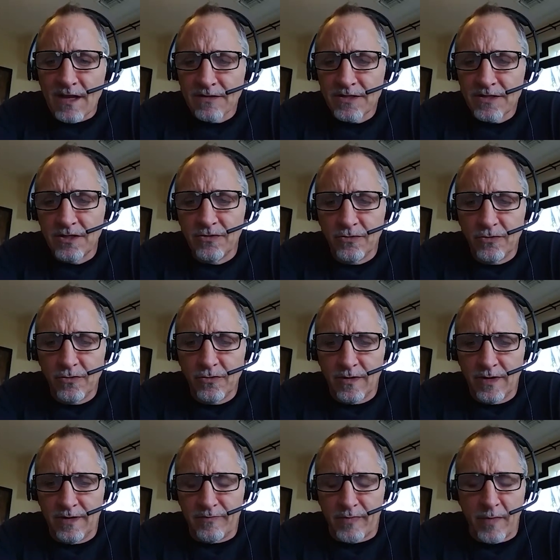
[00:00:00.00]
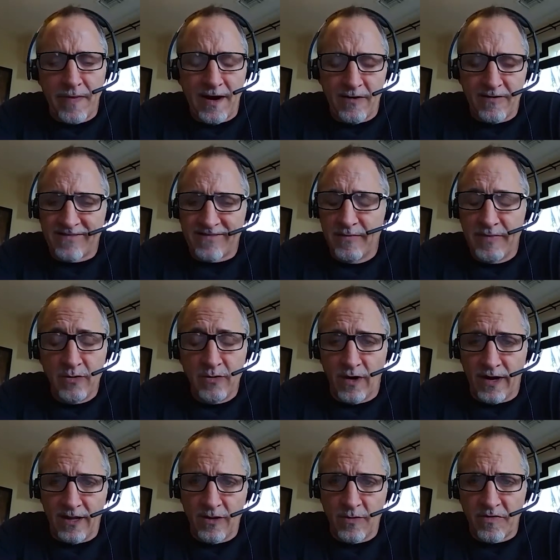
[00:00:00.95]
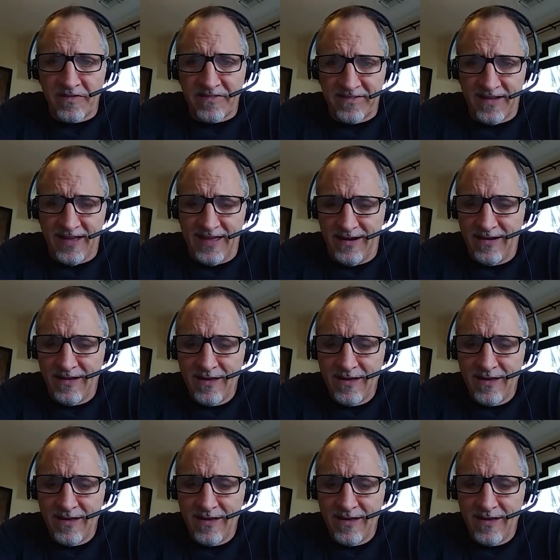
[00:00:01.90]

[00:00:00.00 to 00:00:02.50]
to prepare us to be 100%